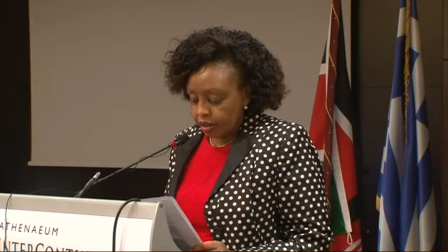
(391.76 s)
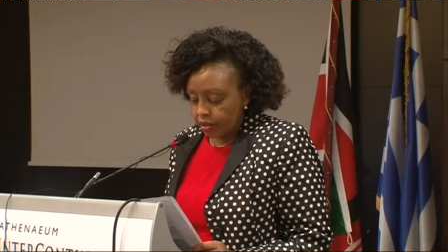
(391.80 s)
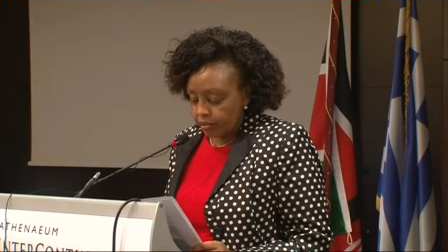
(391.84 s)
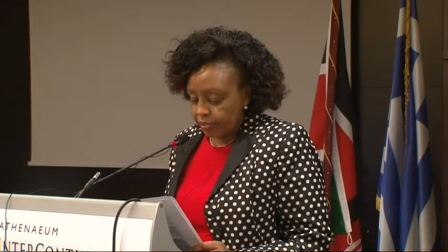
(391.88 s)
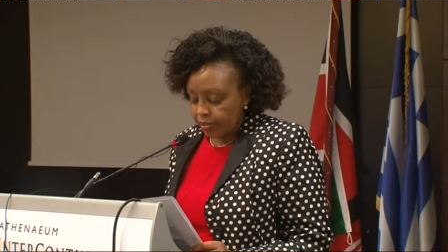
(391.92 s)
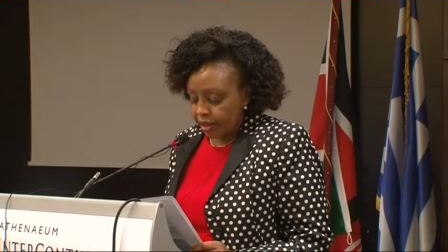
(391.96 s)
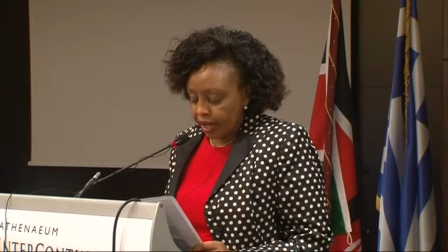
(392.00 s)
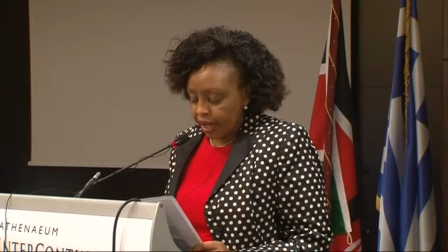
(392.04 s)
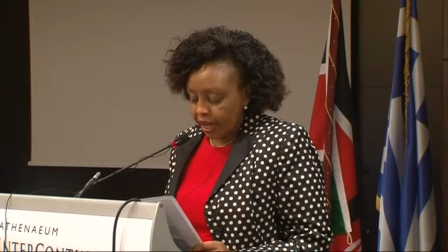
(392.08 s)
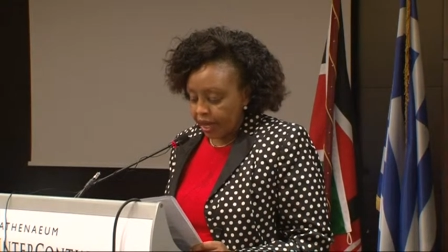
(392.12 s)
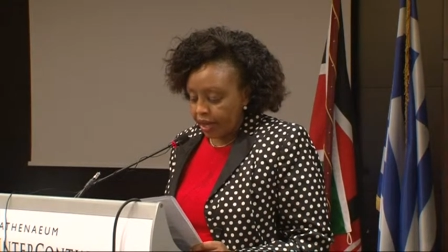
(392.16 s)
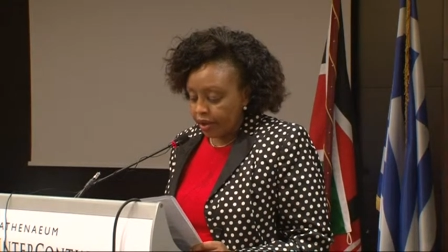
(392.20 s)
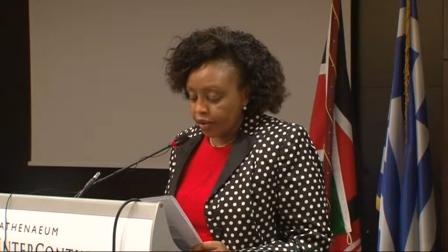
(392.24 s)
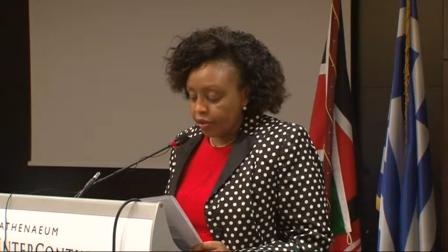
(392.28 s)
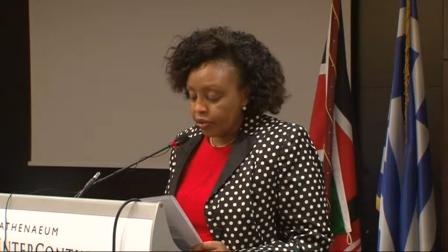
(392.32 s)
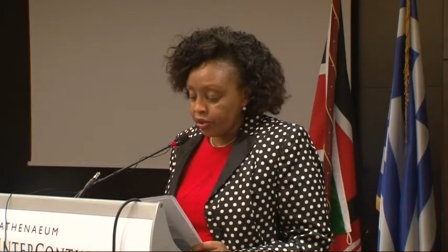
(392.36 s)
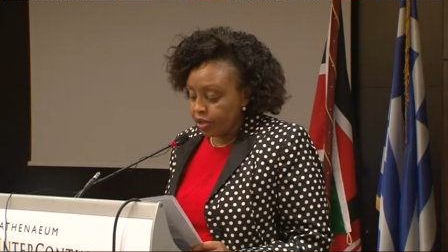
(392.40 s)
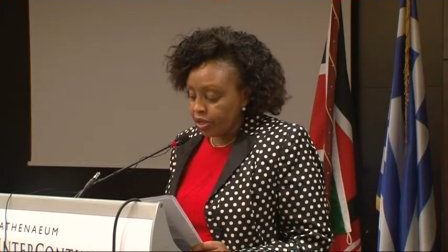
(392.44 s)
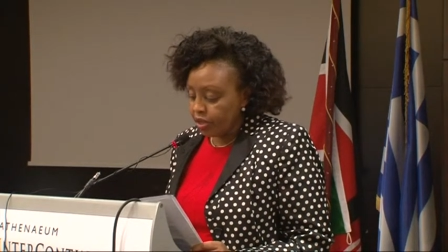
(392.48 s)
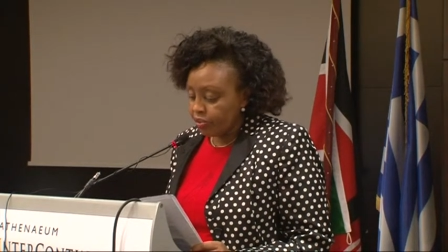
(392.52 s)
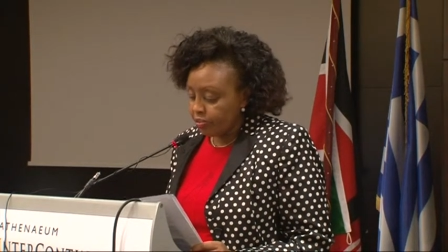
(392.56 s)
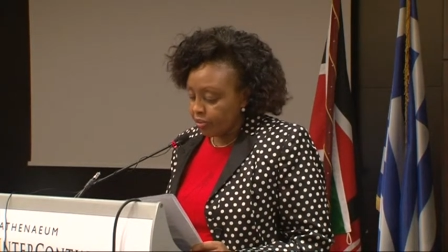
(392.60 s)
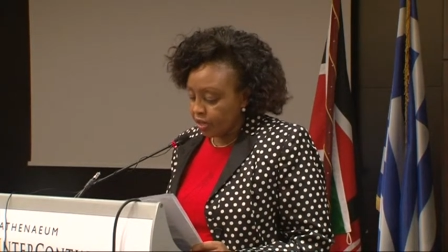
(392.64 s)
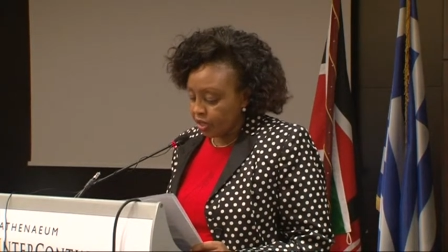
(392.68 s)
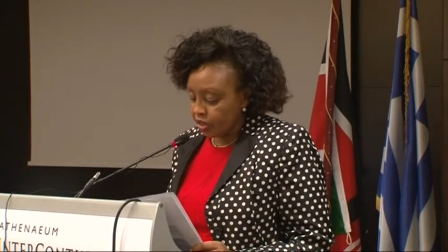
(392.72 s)
May I
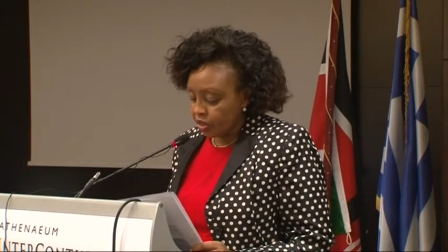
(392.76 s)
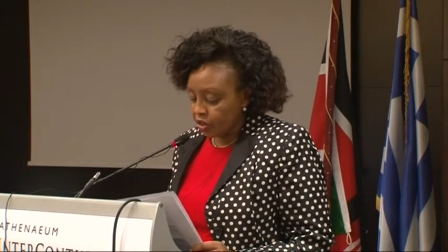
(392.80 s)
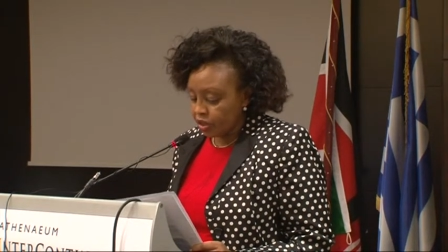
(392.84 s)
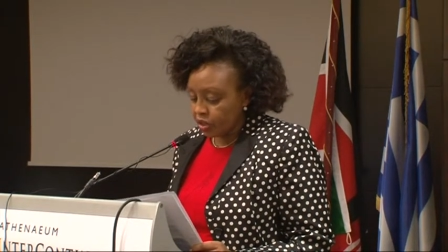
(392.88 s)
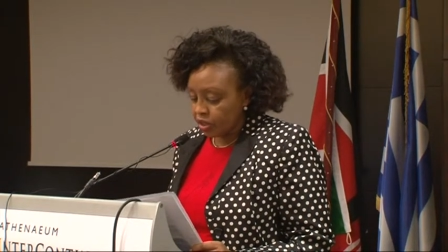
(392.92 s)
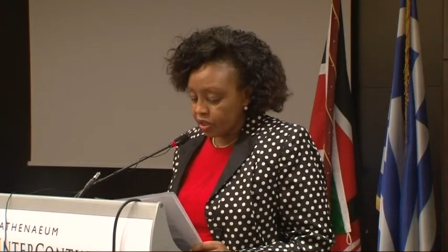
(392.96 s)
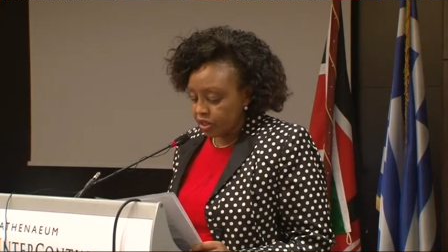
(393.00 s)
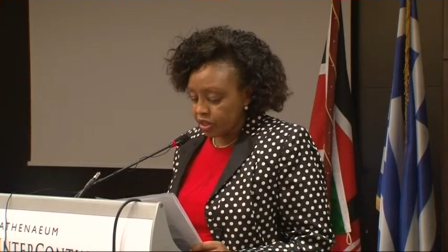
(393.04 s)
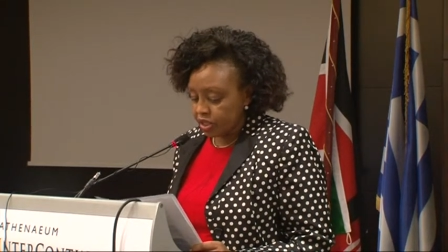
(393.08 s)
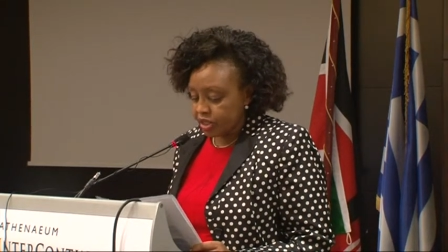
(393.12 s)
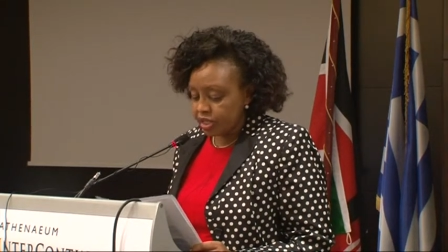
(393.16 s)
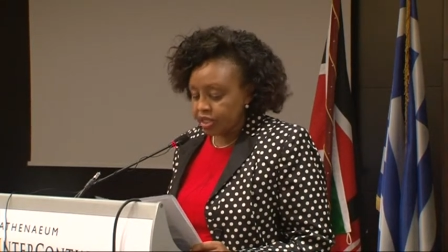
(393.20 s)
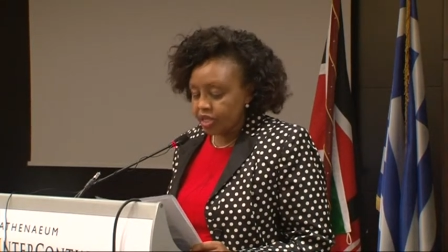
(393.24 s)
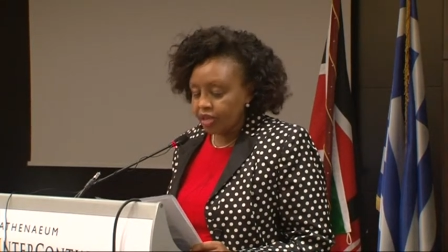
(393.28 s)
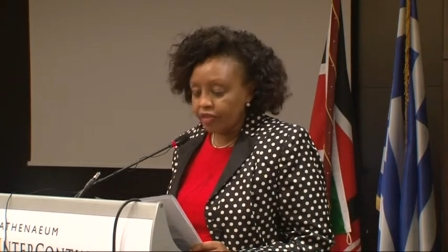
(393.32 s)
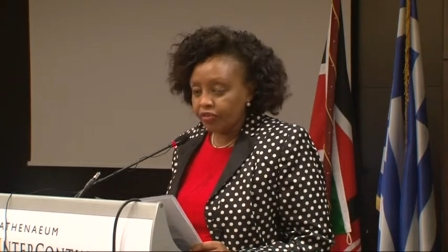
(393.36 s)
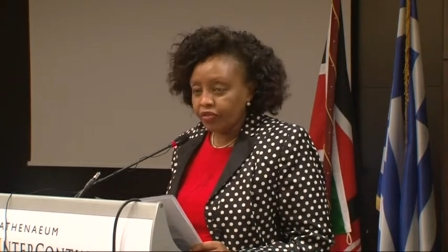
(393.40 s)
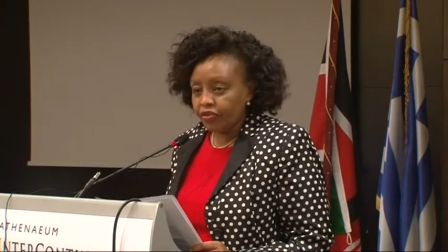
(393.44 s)
only mention just a